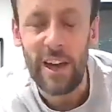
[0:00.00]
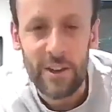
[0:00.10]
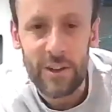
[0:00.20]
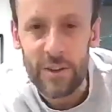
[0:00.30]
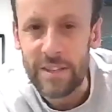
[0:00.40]

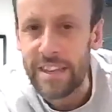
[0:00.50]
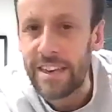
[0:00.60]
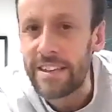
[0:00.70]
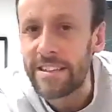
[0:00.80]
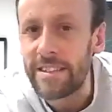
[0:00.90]

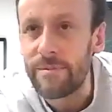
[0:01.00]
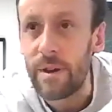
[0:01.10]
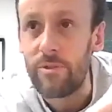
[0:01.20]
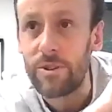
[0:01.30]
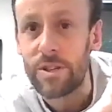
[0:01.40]
acoustics,
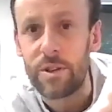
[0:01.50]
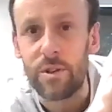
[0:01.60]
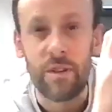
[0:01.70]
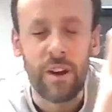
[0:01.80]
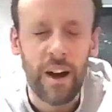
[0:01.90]
whether it's to
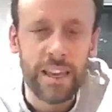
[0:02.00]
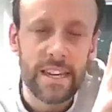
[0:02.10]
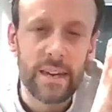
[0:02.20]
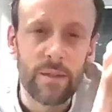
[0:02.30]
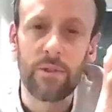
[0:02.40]
do with
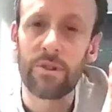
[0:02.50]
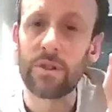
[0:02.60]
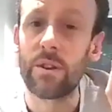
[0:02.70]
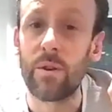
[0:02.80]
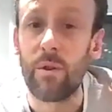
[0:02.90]
lighting, whether
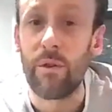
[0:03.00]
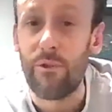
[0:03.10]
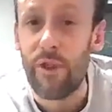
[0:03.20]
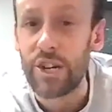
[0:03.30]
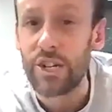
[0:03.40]
it's to do with
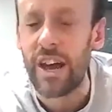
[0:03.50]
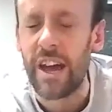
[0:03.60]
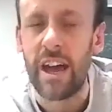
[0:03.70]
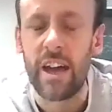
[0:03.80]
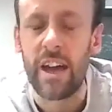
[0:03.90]
fresh
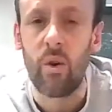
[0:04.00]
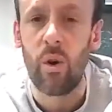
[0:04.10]
air,